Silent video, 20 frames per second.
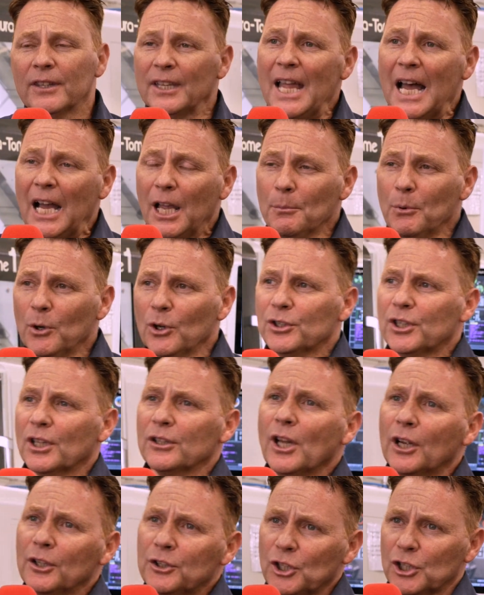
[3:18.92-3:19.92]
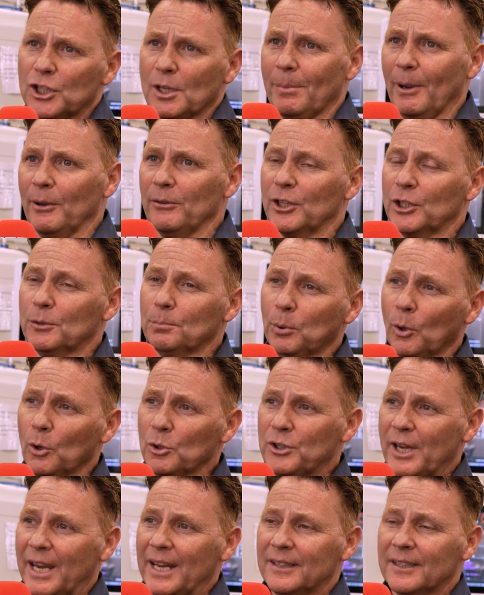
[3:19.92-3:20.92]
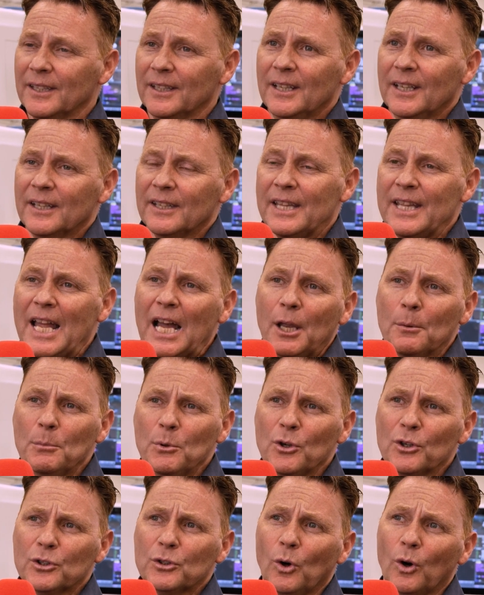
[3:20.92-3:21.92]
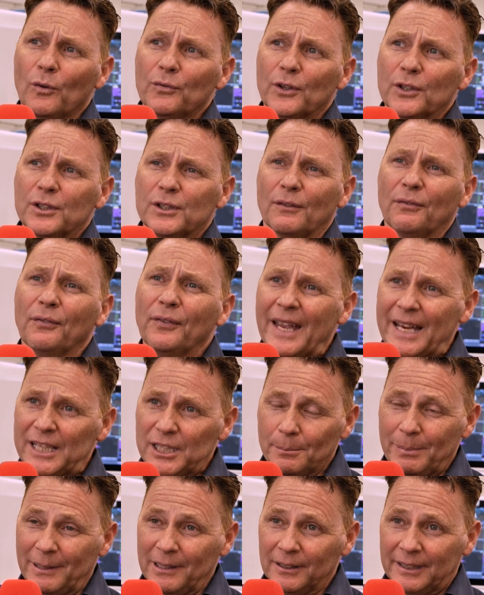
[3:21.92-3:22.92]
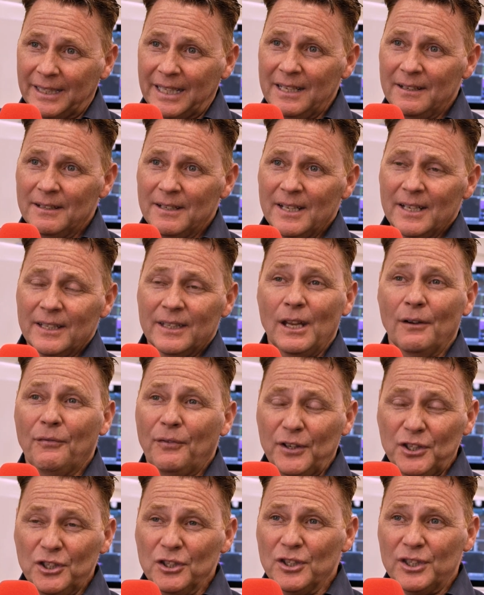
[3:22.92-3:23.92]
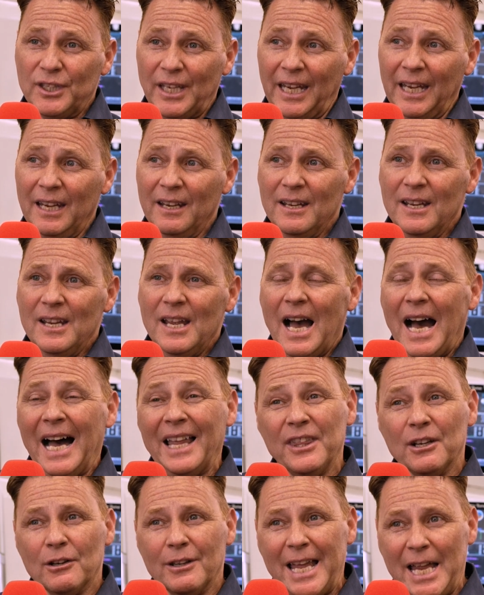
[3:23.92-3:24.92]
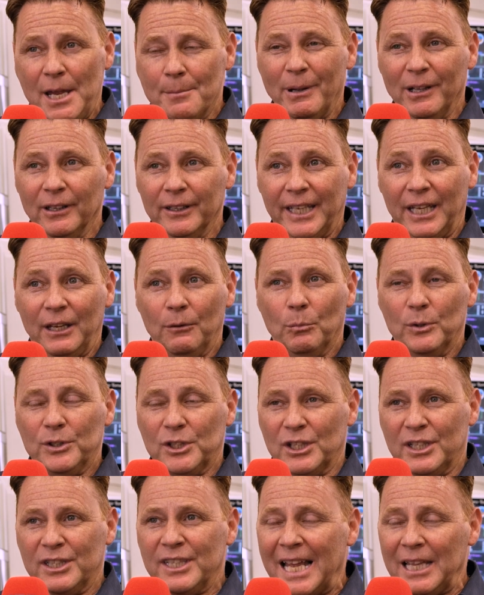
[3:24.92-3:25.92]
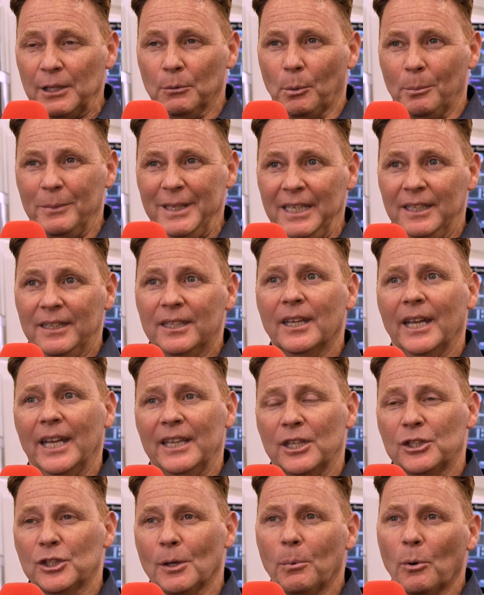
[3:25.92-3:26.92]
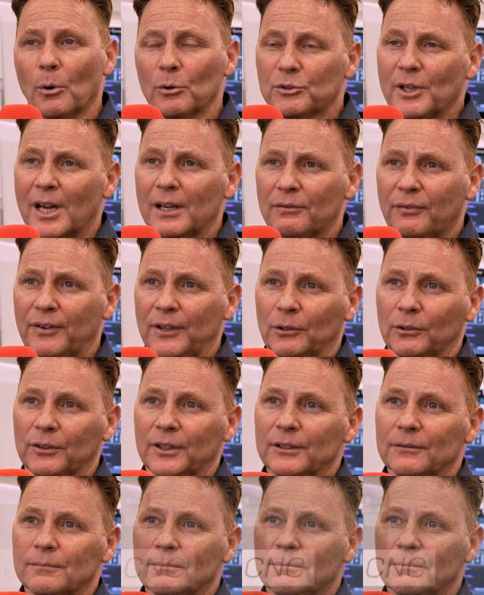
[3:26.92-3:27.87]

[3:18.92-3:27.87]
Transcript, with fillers: The Nakamuras are not just about this project. The Nakamuras offer us the flexibility, the efficiency and the reliability, which is exactly what we need in the subcontract field.